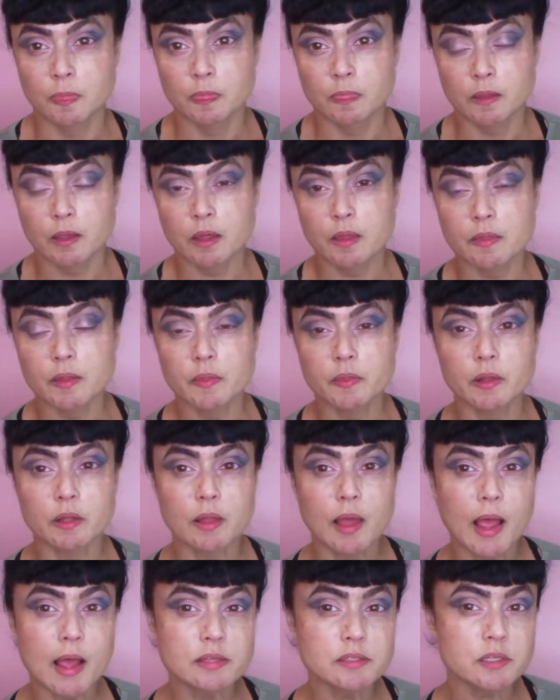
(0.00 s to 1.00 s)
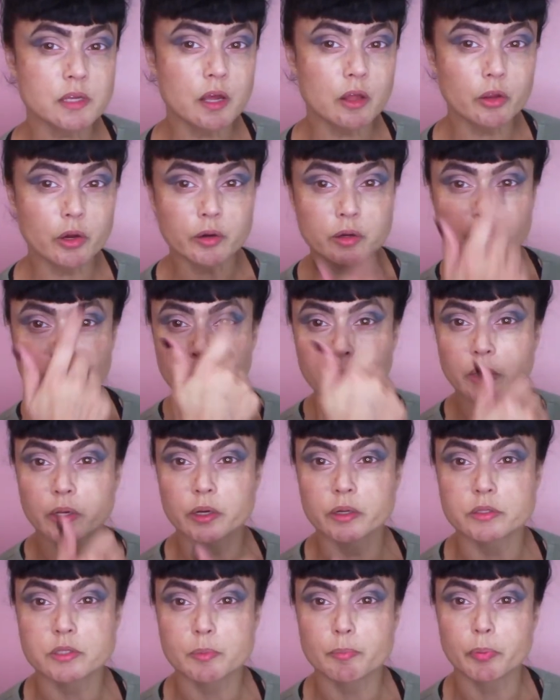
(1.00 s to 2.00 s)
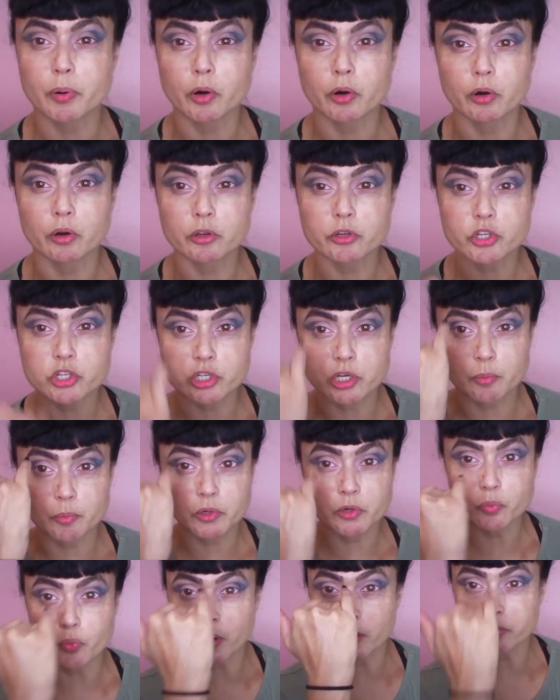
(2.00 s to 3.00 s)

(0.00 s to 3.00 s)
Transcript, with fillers: And then the last color I'm going to put in is a pearl shimmer right